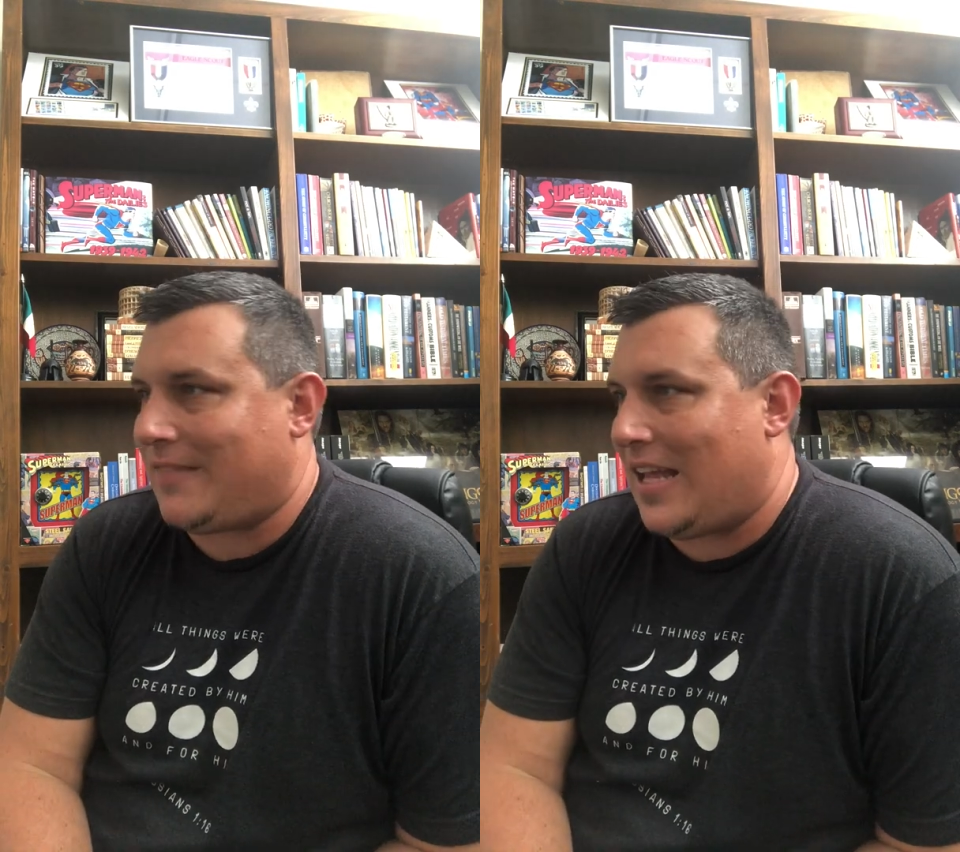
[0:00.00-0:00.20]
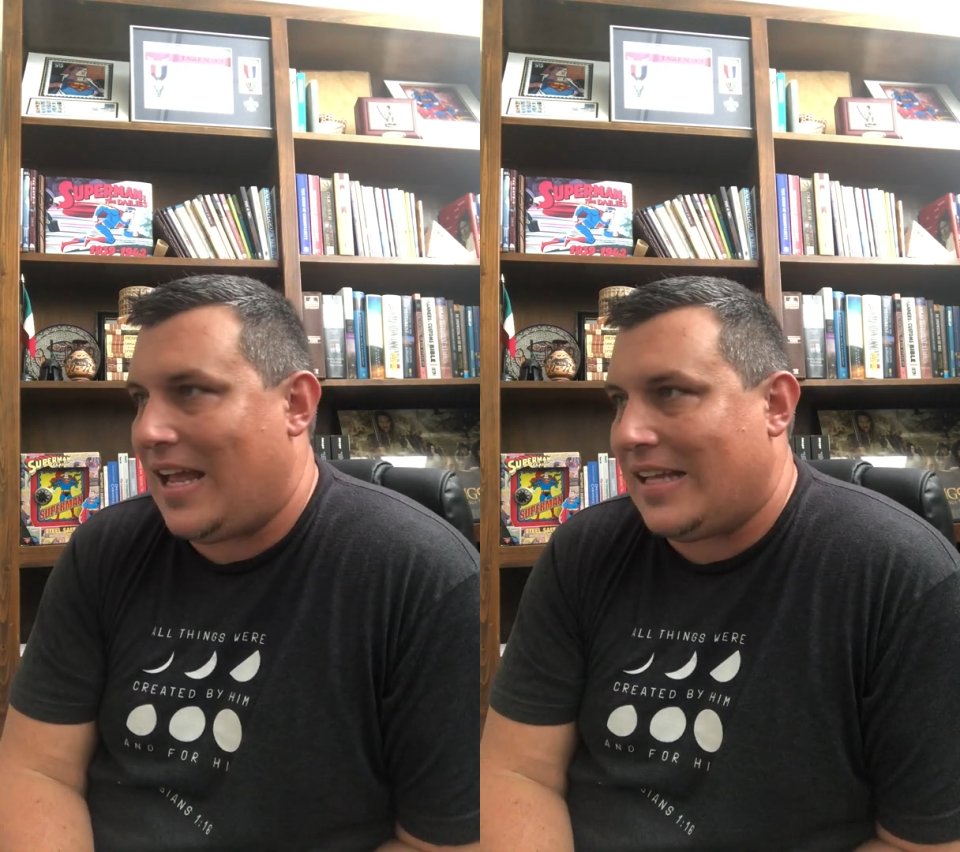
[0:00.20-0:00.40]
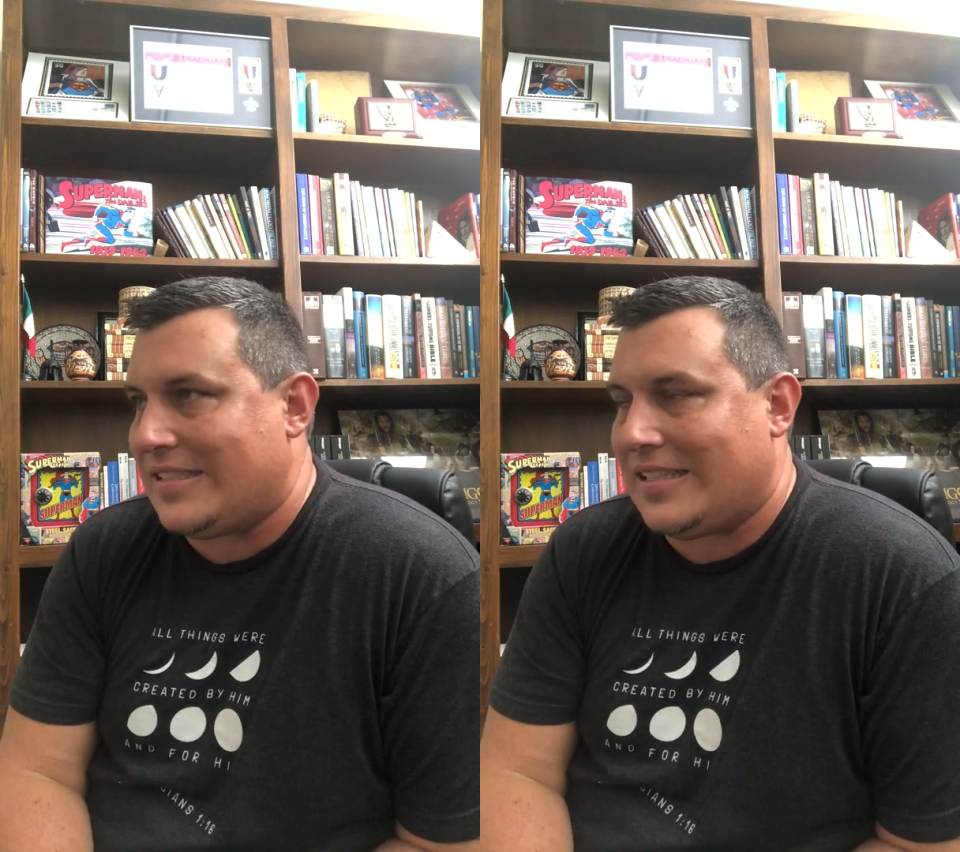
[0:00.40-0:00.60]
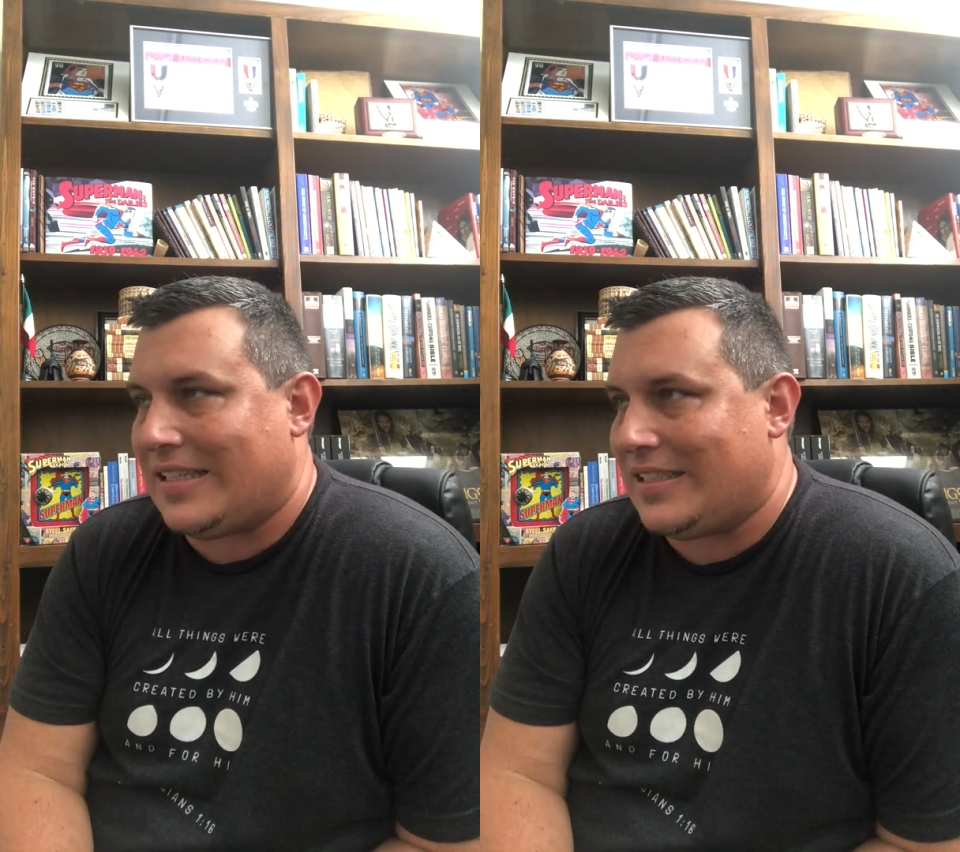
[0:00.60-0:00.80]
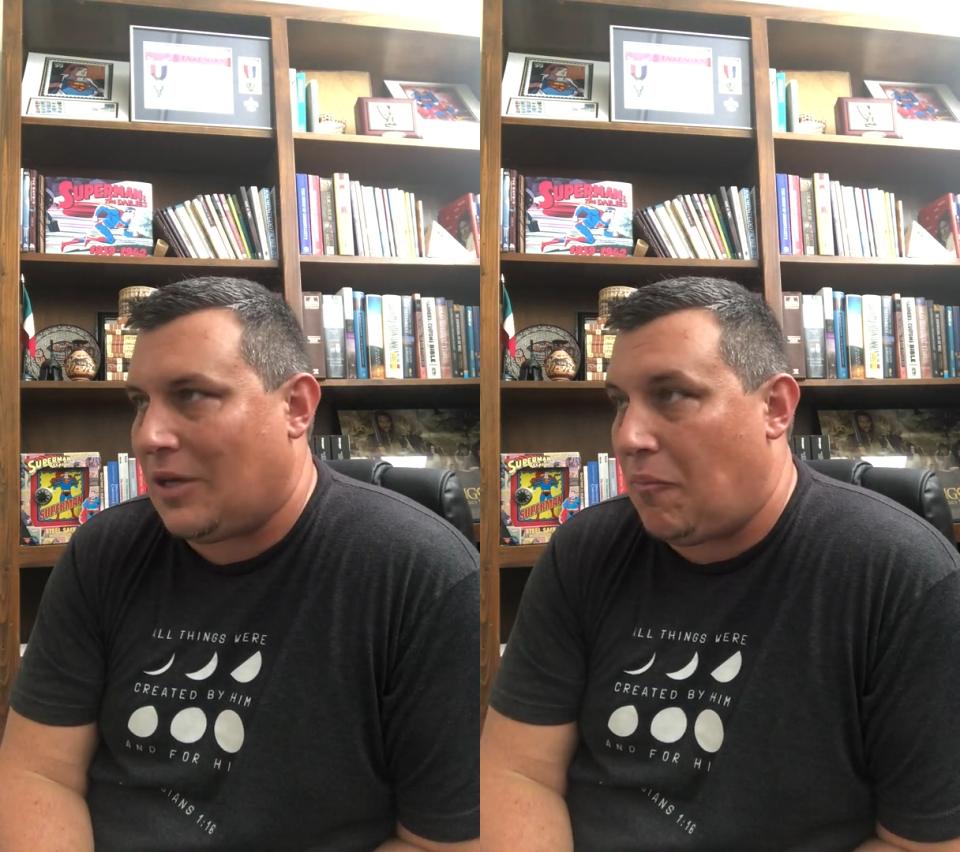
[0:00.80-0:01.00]
has
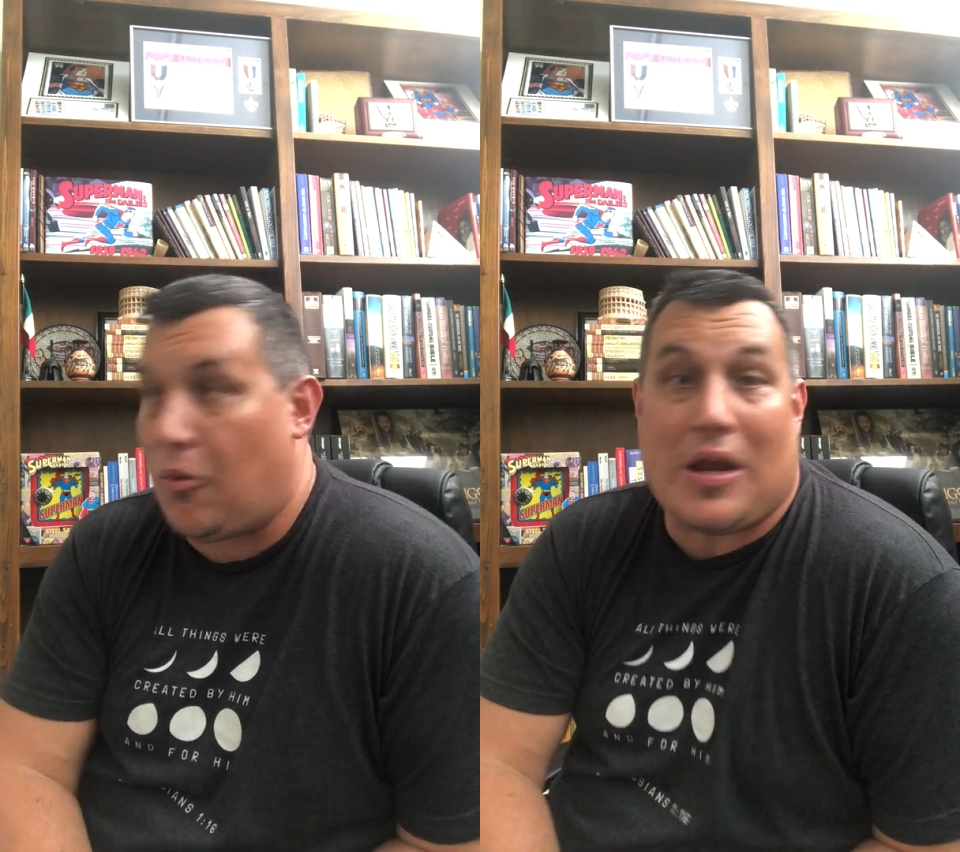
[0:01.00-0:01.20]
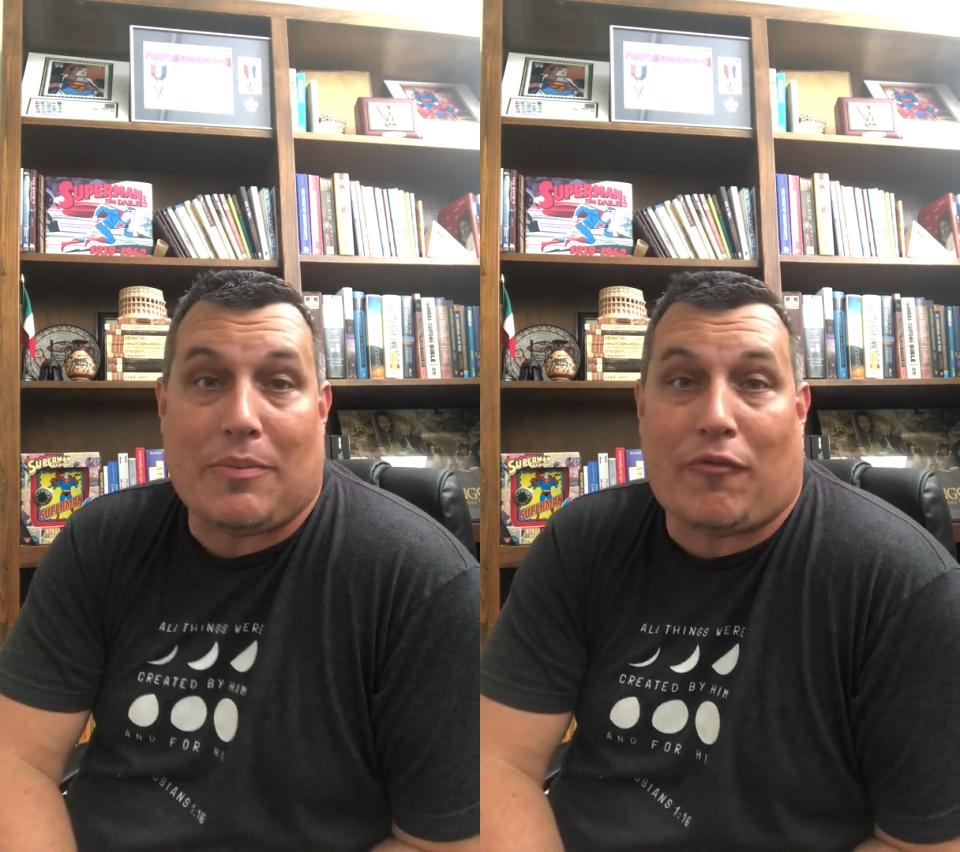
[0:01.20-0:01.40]
prayed